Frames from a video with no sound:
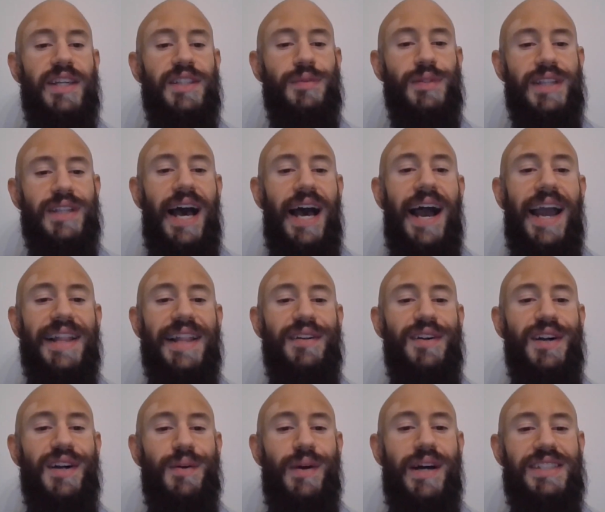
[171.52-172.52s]
was a highly
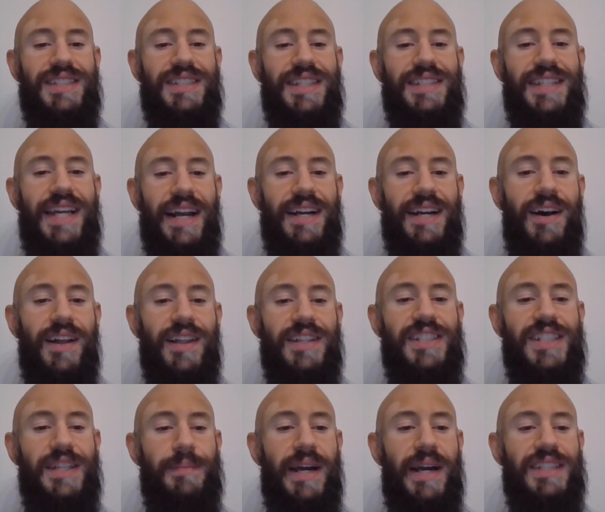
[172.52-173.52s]
requested
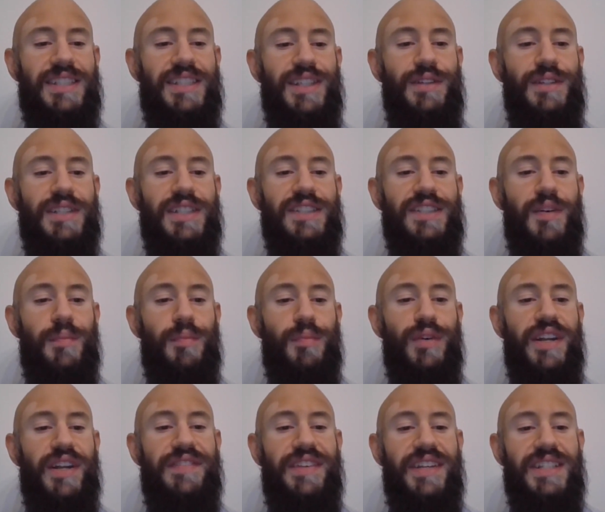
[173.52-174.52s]
technology by students from
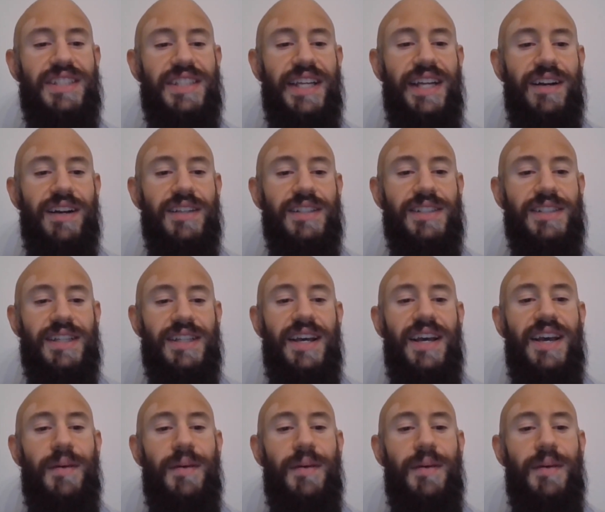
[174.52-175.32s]
previous years,